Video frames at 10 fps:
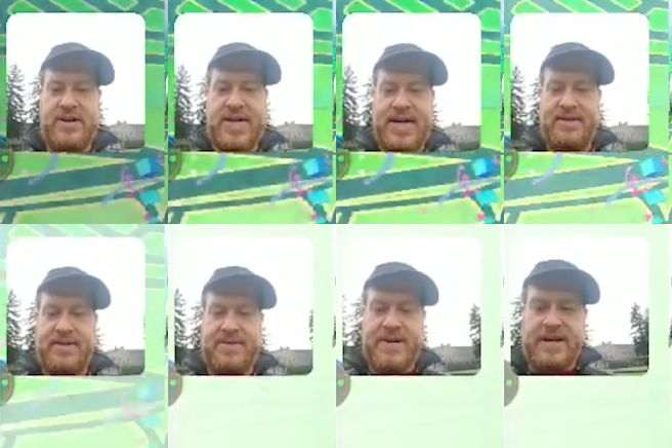earn a
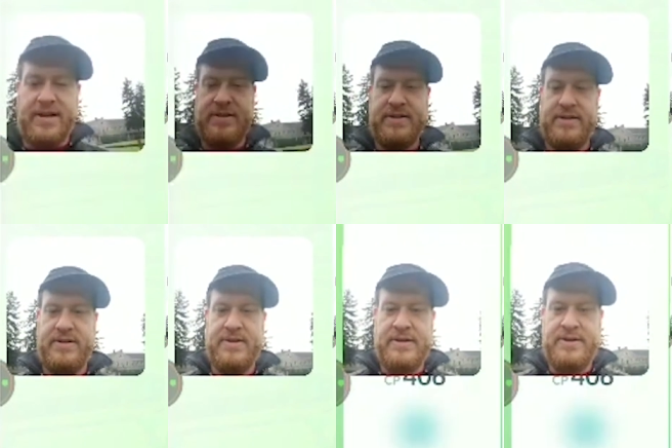candy with a buddy.
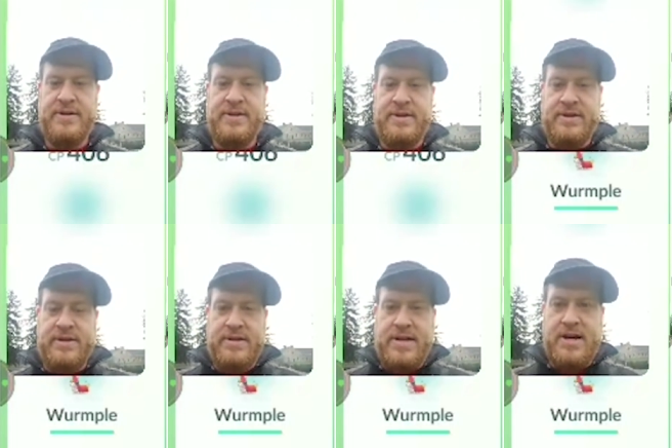
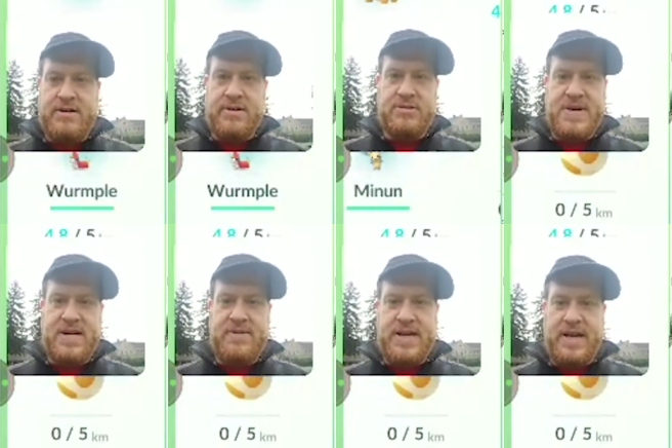How close
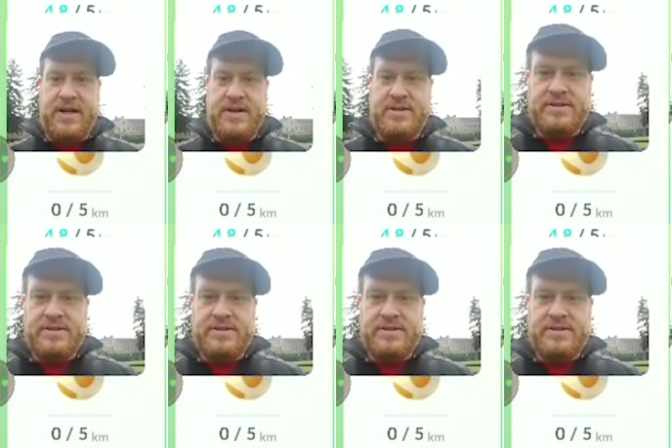am I to an egg?